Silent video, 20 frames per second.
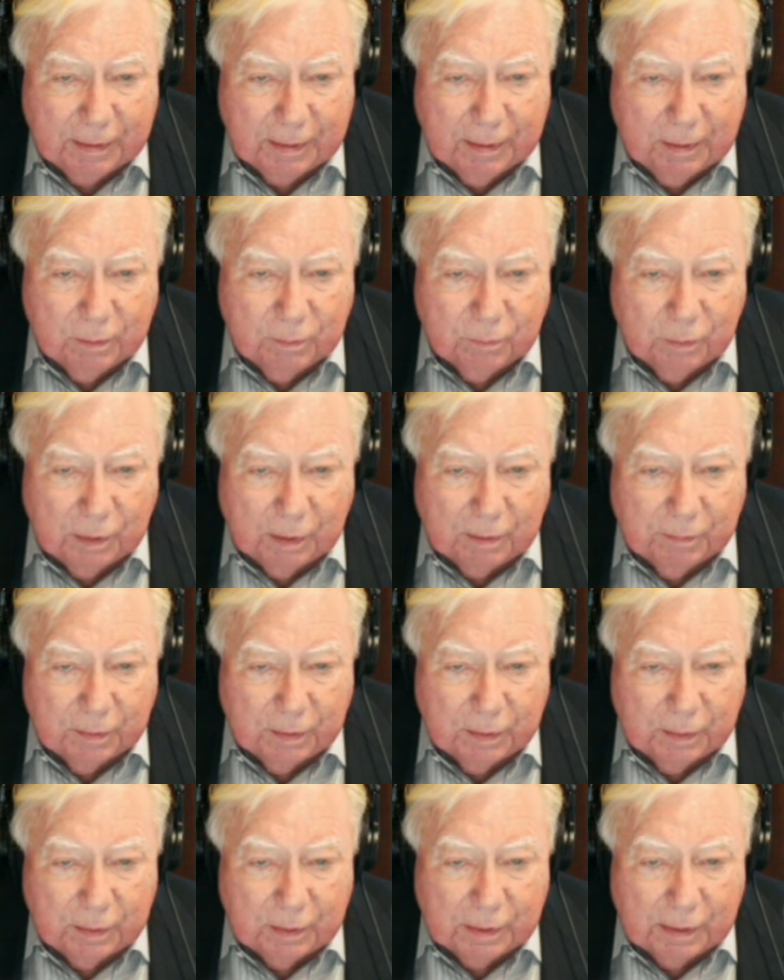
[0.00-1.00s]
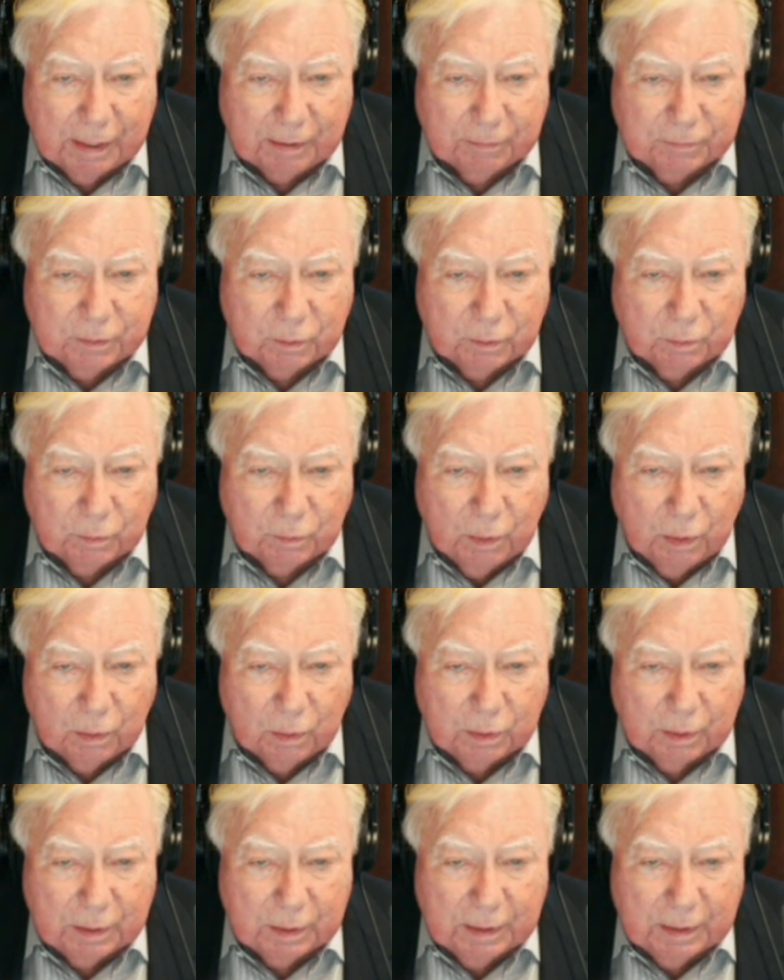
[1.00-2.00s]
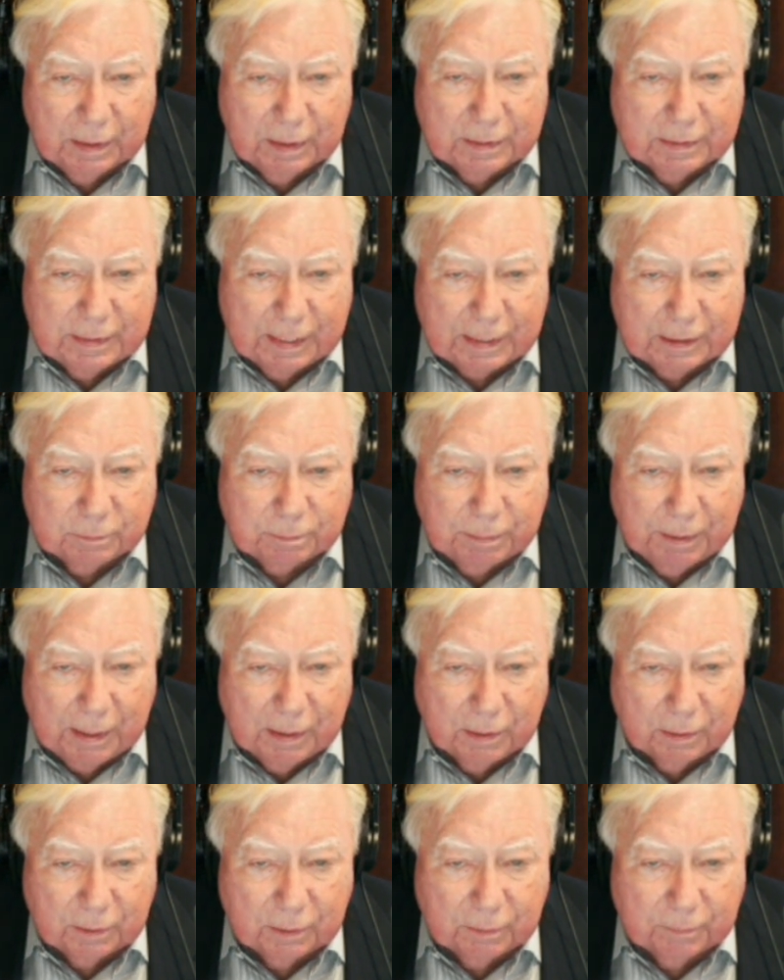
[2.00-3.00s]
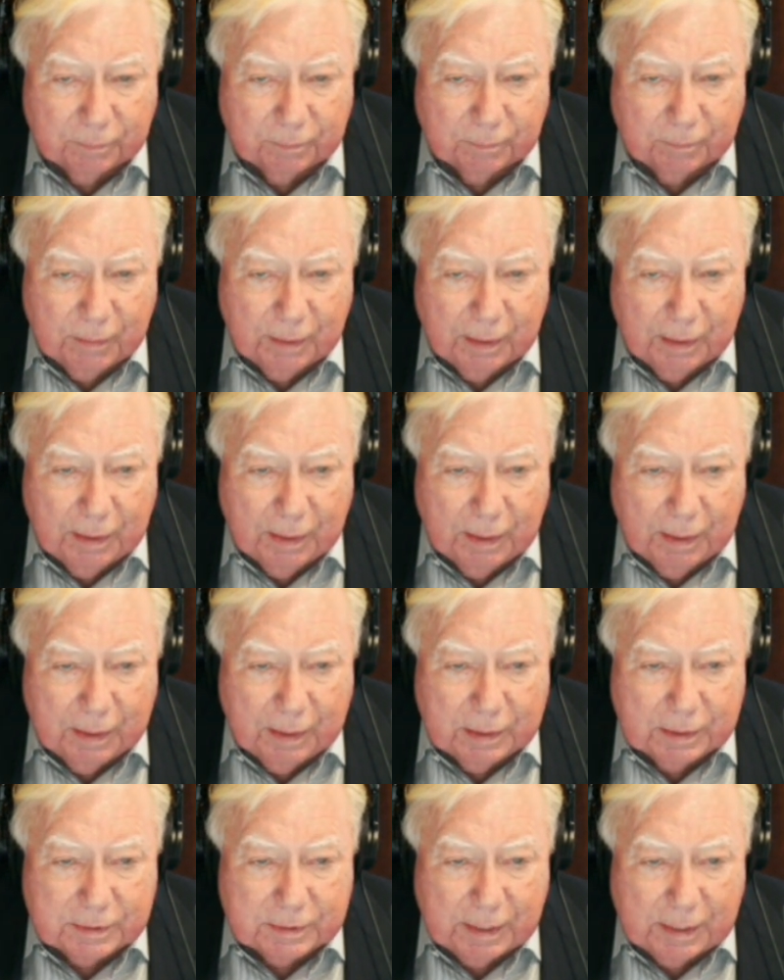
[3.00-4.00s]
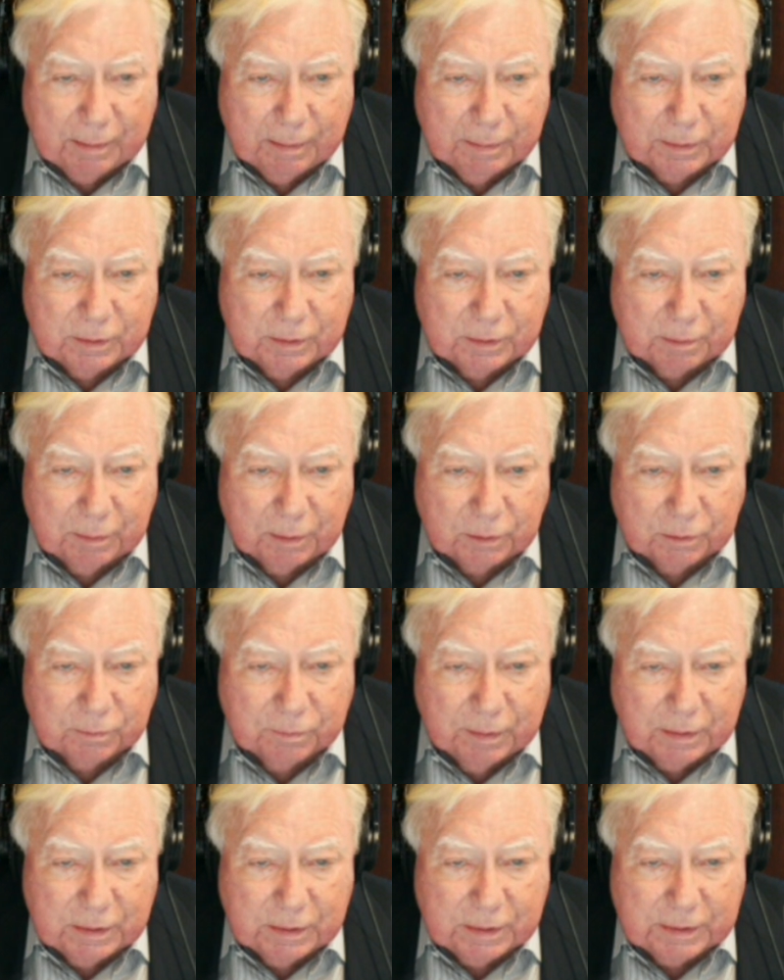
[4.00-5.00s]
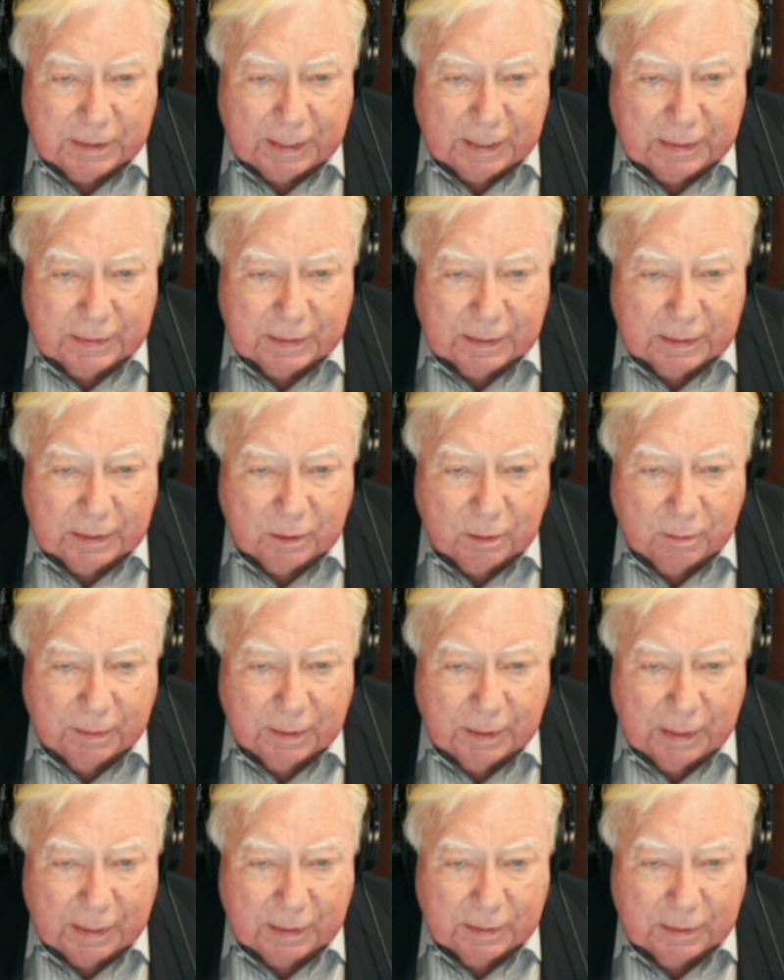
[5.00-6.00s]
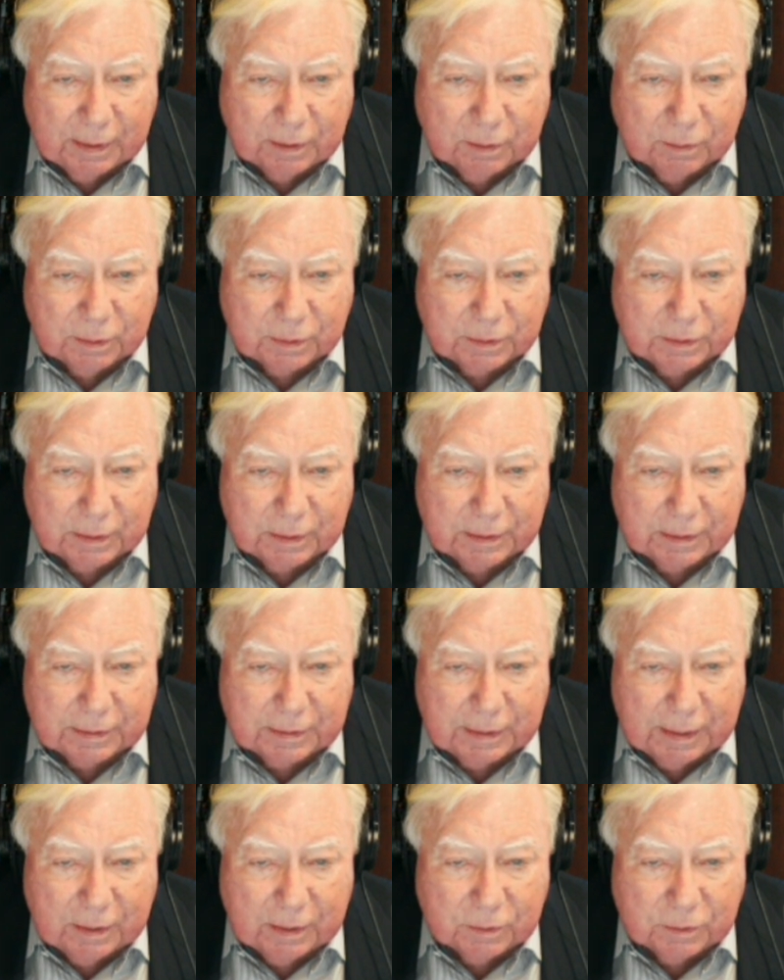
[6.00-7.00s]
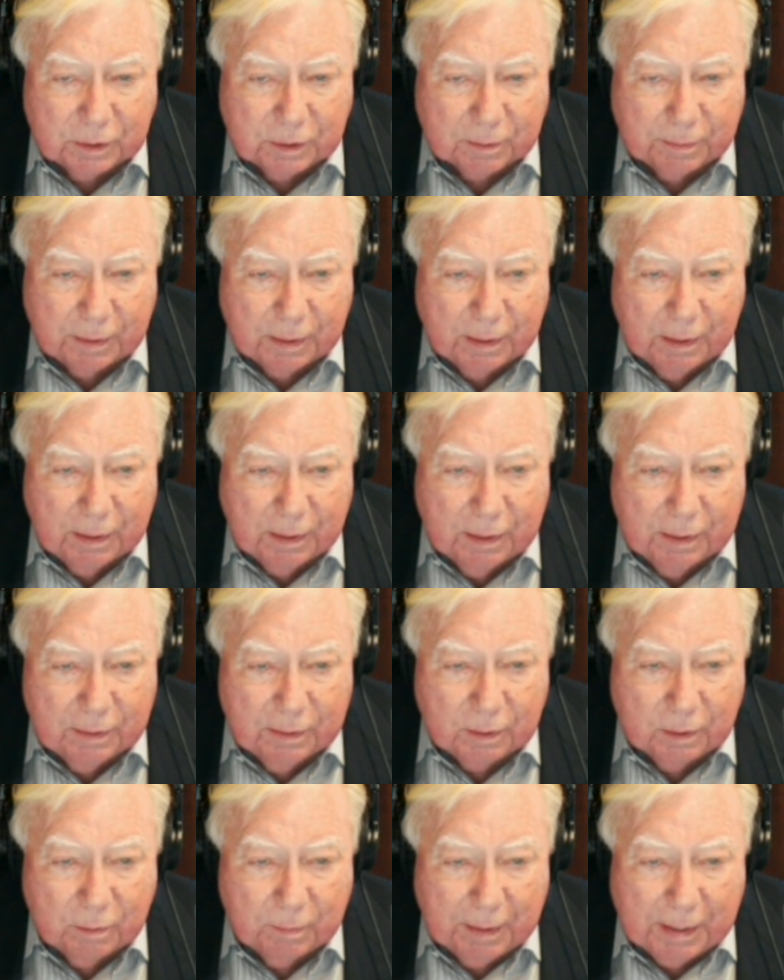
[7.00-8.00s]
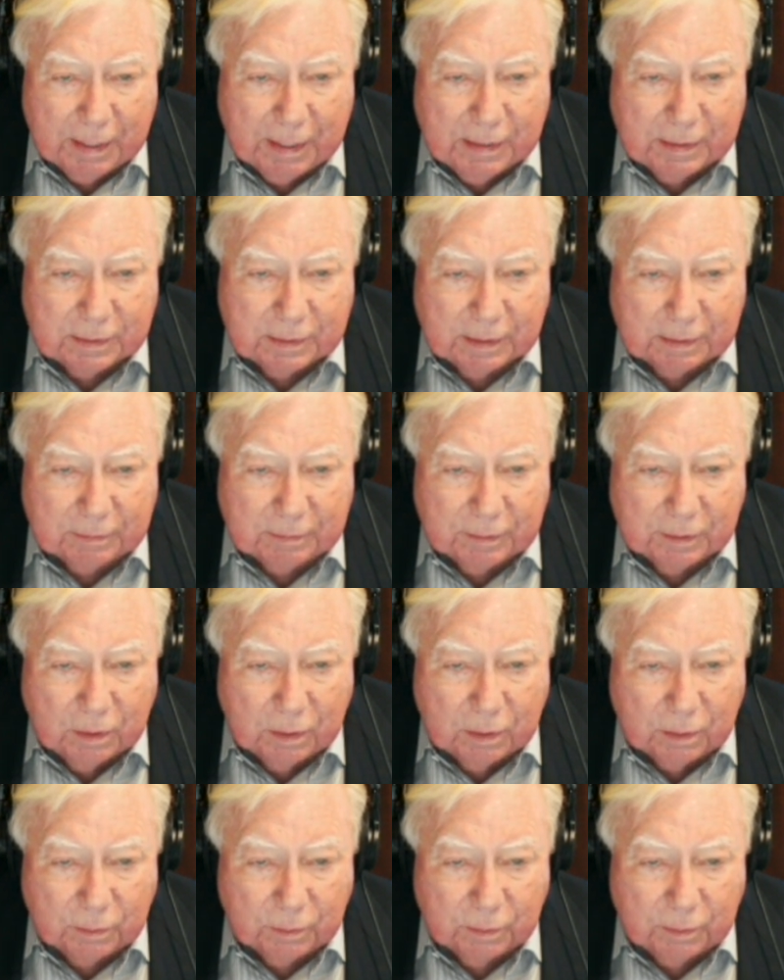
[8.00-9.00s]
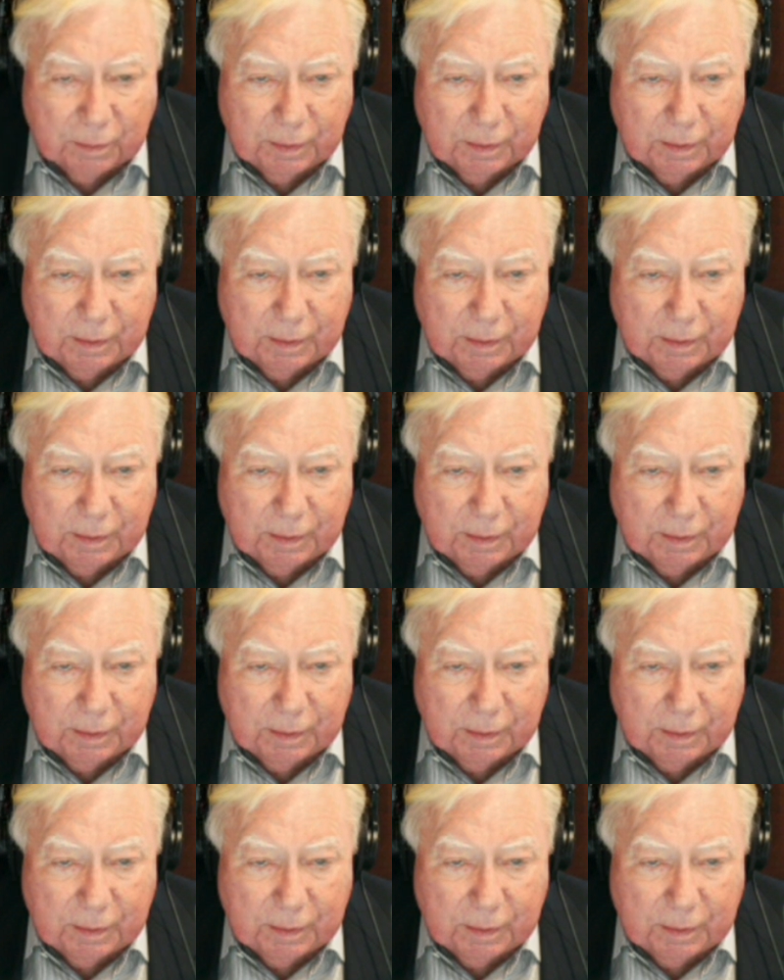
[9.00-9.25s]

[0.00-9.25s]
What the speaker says: Wherever the left woke takes power, it establishes the most vicious anti-human and anti-Christian dictatorship the humanity has ever known.